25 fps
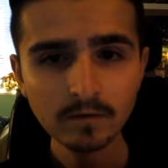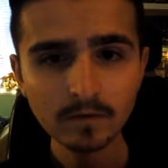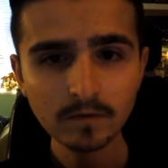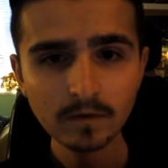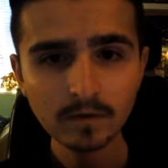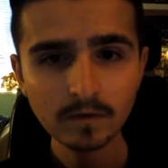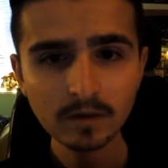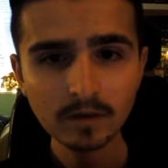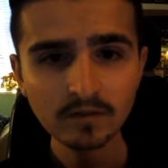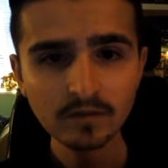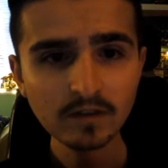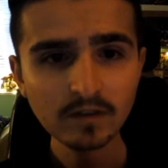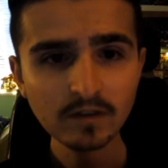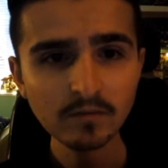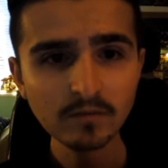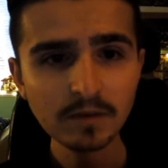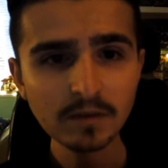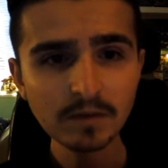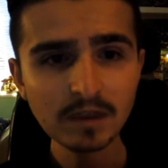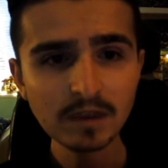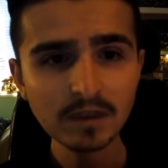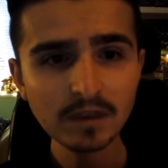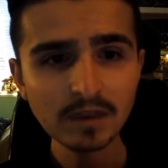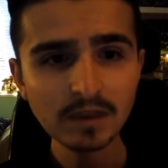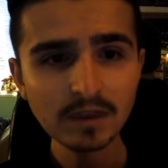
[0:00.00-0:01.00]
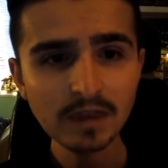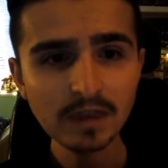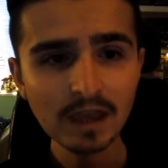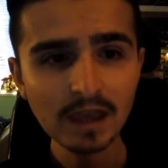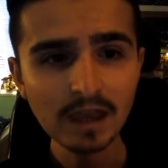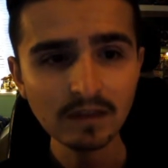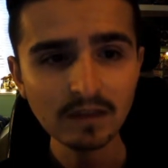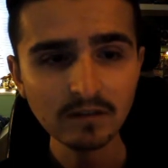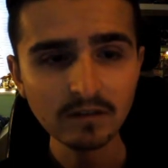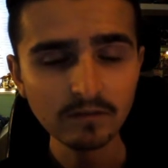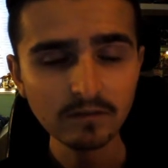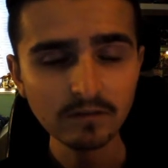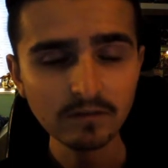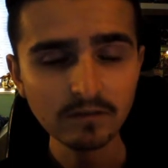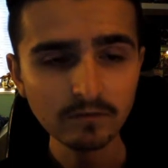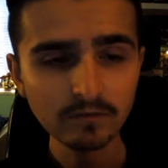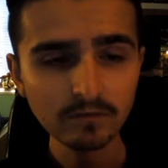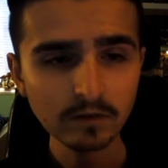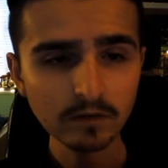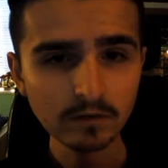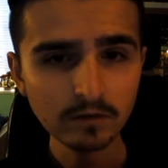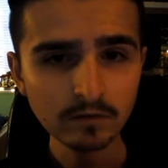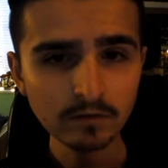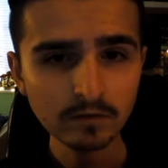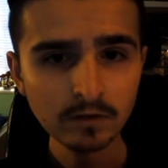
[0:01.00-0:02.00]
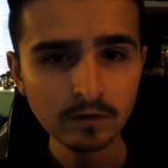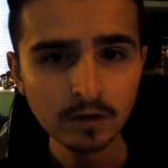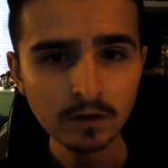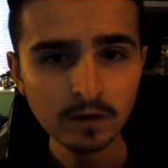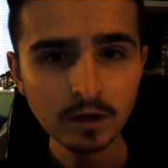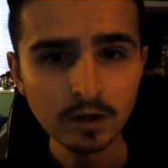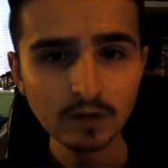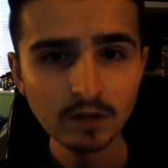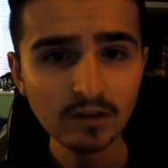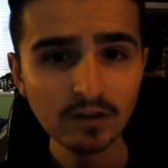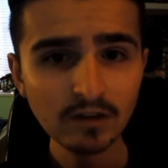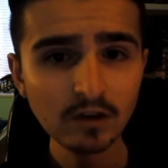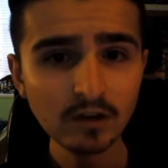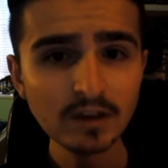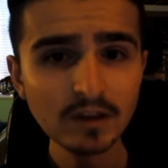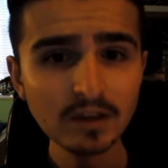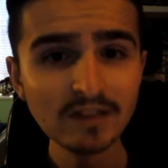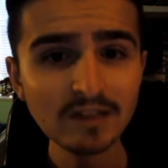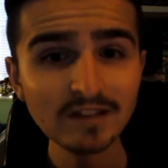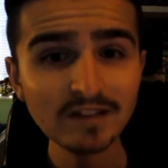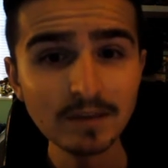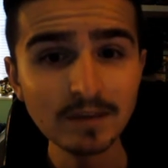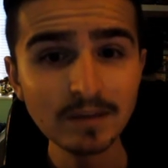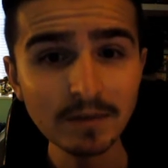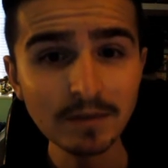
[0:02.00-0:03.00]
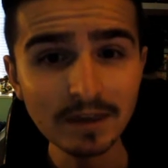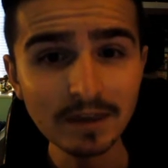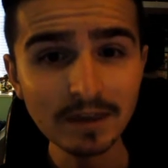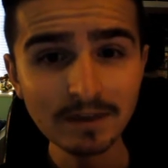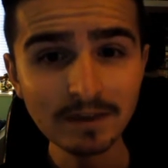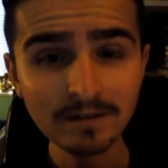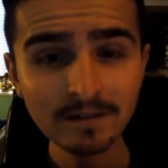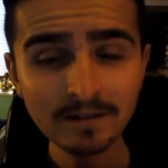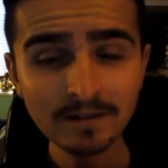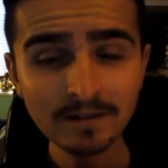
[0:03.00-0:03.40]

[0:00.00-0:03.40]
Instead of being negative, you know. Because I could easily be.